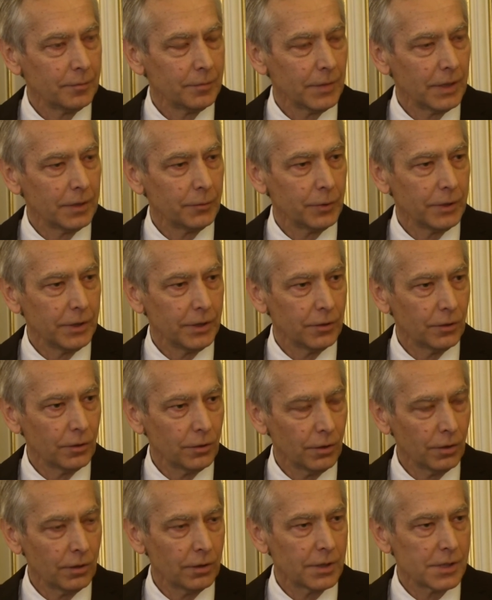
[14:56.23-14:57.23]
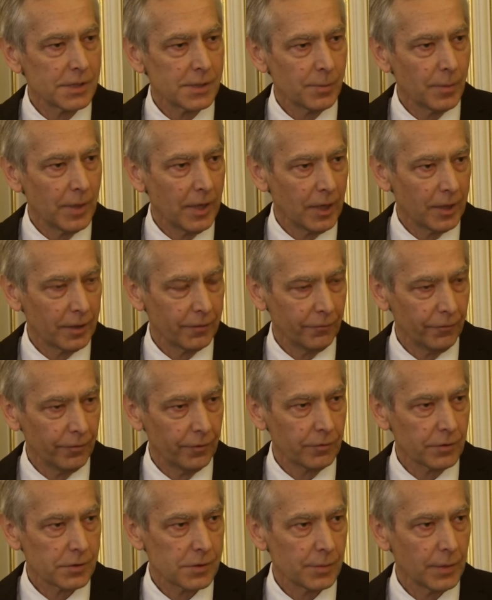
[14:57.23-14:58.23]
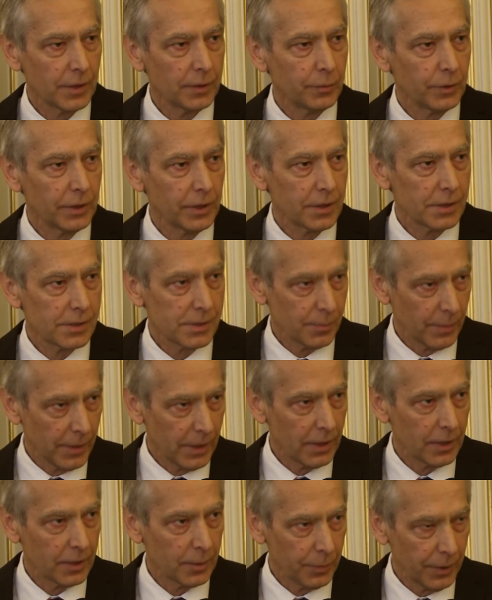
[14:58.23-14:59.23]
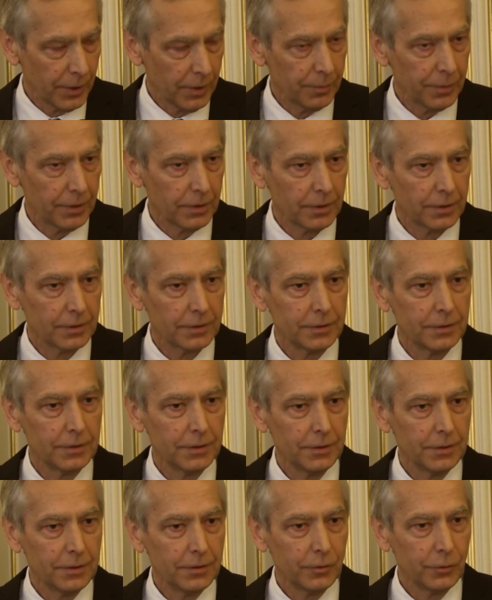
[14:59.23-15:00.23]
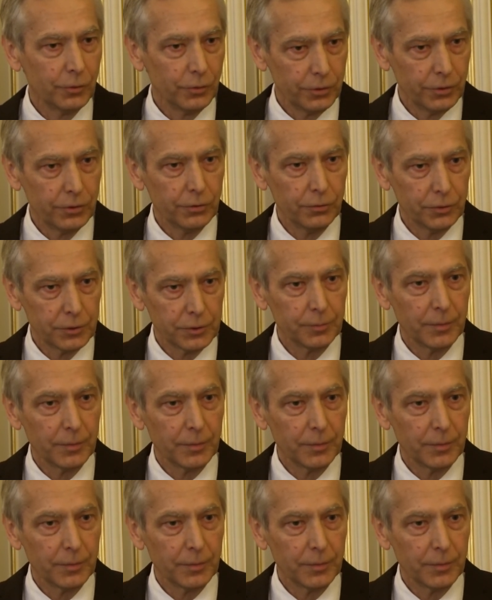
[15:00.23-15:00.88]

But we need not only smartphones, but we need smart people who use